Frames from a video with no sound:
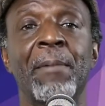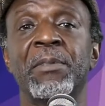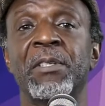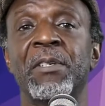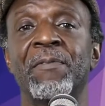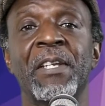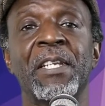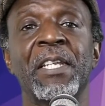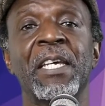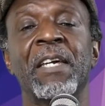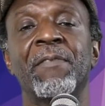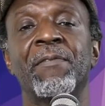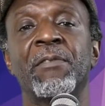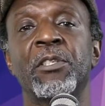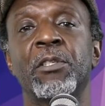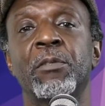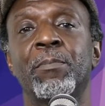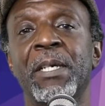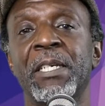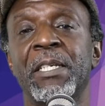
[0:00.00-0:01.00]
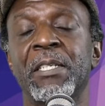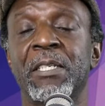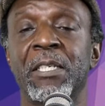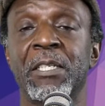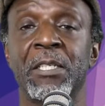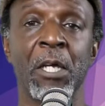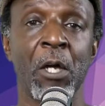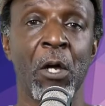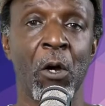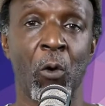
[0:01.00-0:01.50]
of any given species
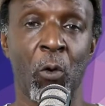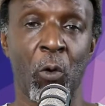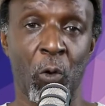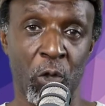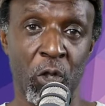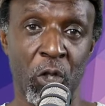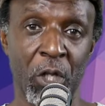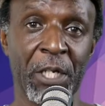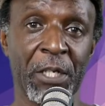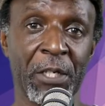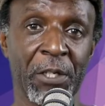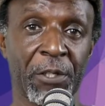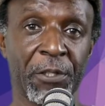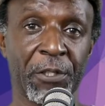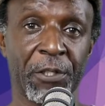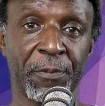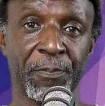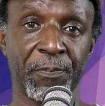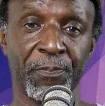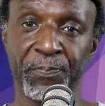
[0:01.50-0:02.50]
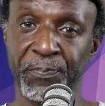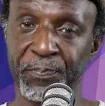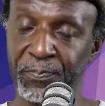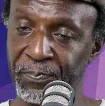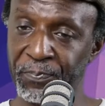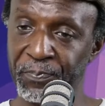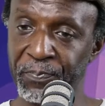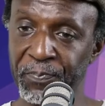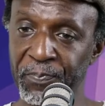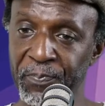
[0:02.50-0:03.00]
or genus.
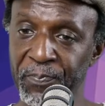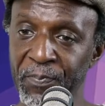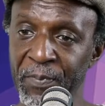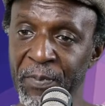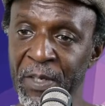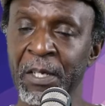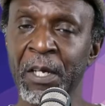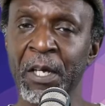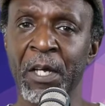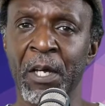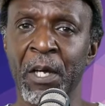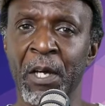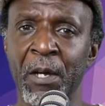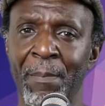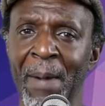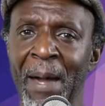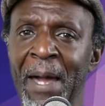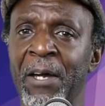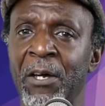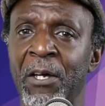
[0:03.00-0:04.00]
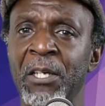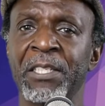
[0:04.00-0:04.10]
Mankind's